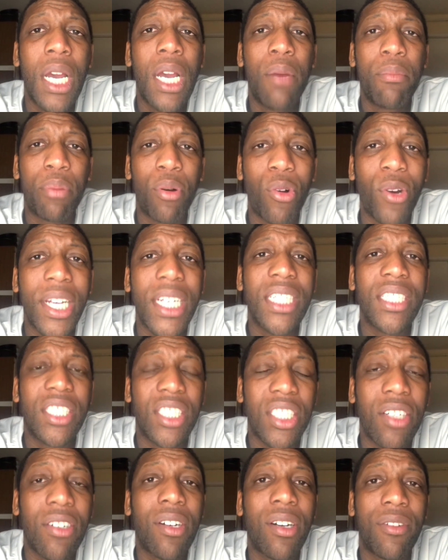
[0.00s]

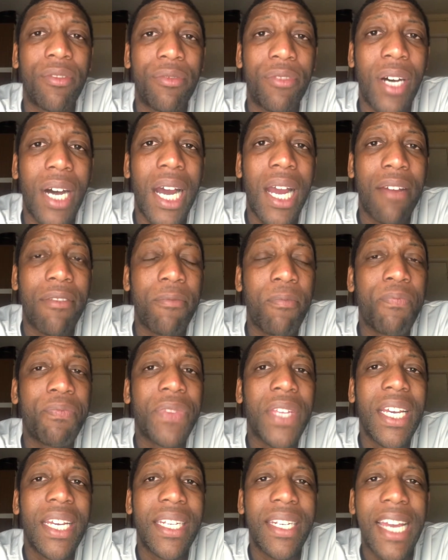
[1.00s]
2.05.
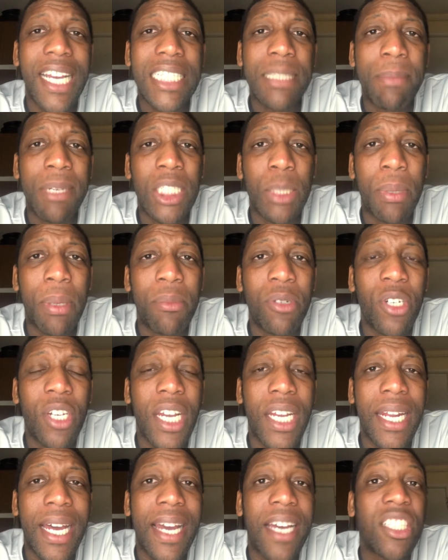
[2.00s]
Next matchup I'm
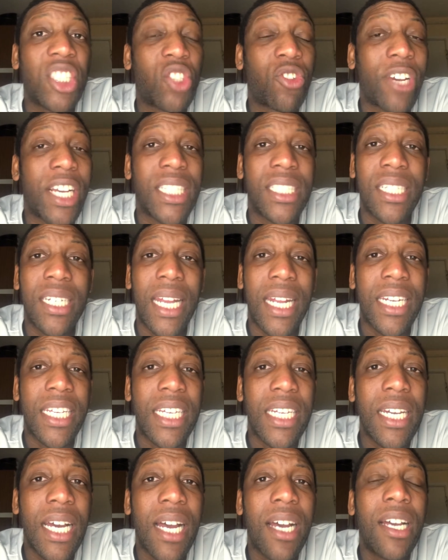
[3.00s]
looking at, straight into La
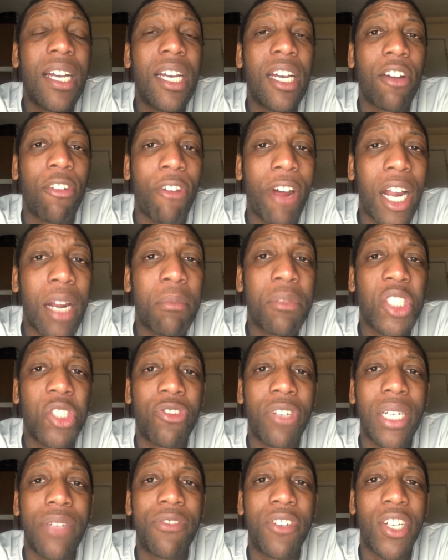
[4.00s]
Liga, Real
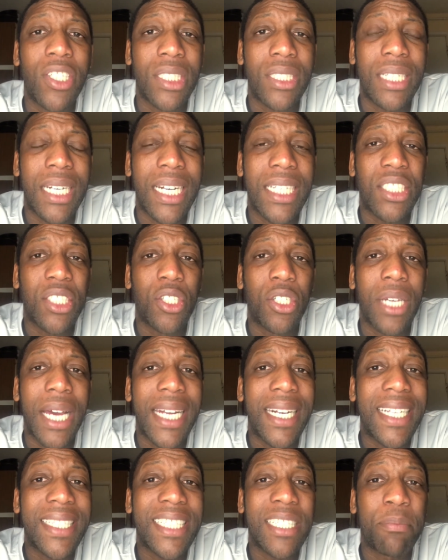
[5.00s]
Madrid versus
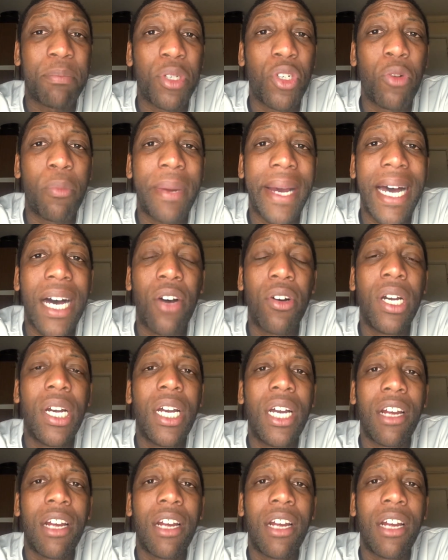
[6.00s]
Athletic Bilbao.